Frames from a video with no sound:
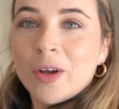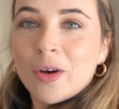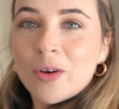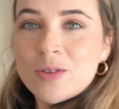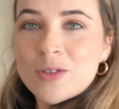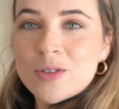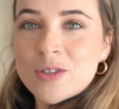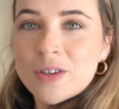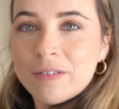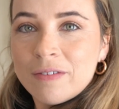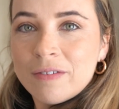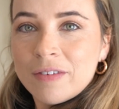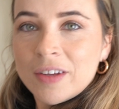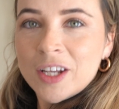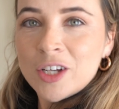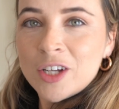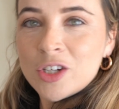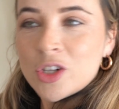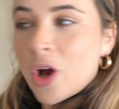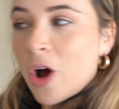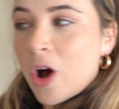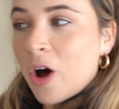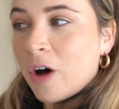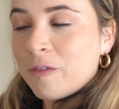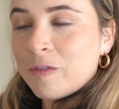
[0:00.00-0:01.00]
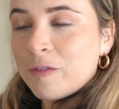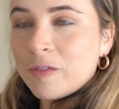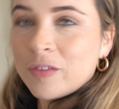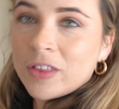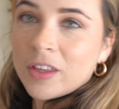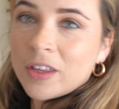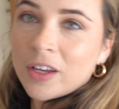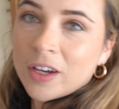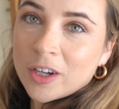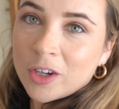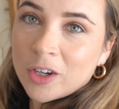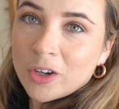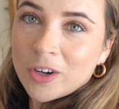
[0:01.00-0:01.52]
To finish off
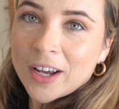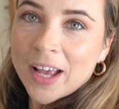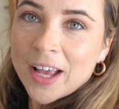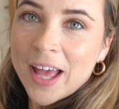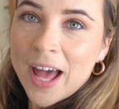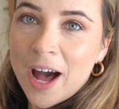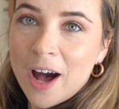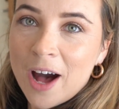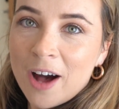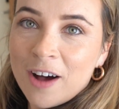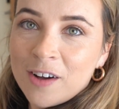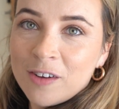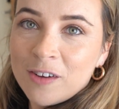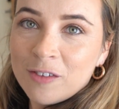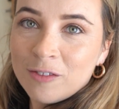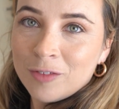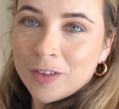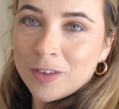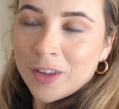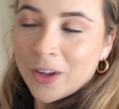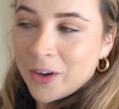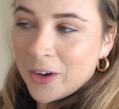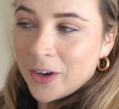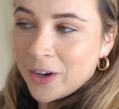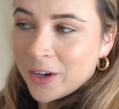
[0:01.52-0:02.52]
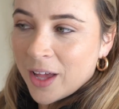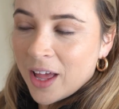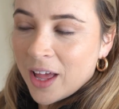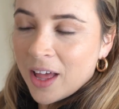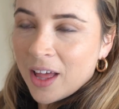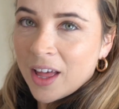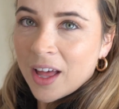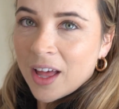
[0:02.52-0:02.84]
the Krakow vlog,